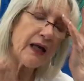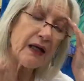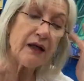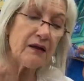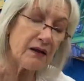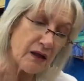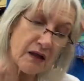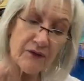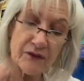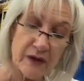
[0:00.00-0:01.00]
and
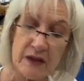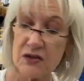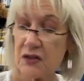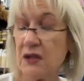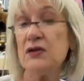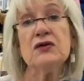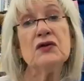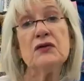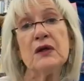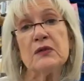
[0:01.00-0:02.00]
it flushed and you
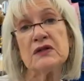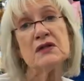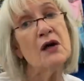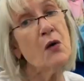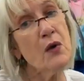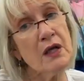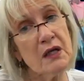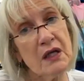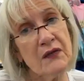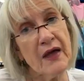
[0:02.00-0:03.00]
knew there was no one
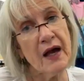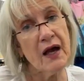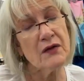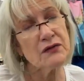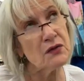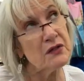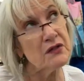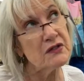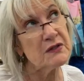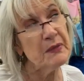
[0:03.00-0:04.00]
in the house, or
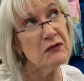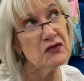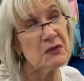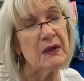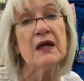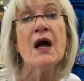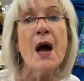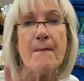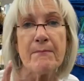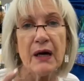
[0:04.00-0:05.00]
this supposed to be,
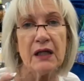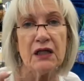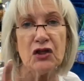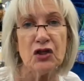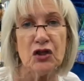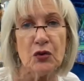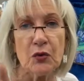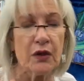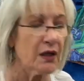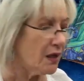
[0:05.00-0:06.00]
but you.
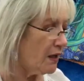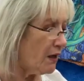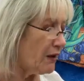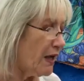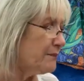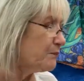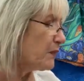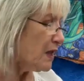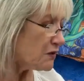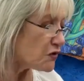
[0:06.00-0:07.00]
Okay,
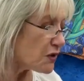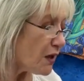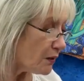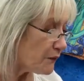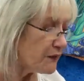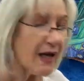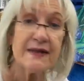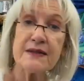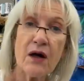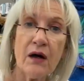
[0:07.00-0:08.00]
so
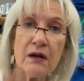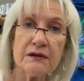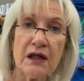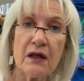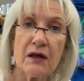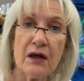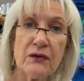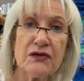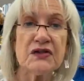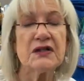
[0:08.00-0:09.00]
that's called
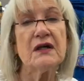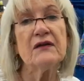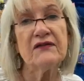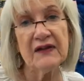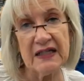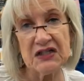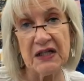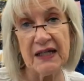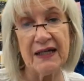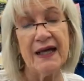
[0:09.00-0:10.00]
ghost
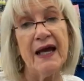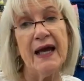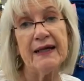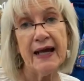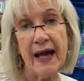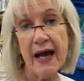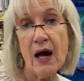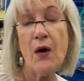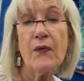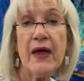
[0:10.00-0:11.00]
flushing. And
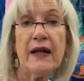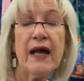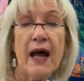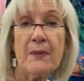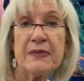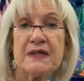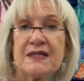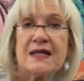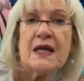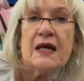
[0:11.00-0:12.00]
how that
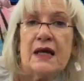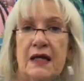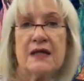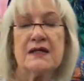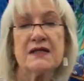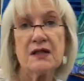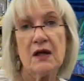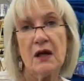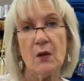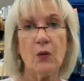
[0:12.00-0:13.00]
happens is
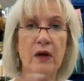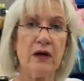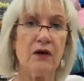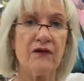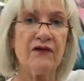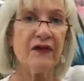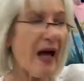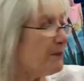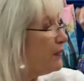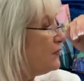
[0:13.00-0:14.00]
where your
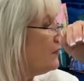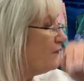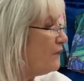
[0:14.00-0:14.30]
flapper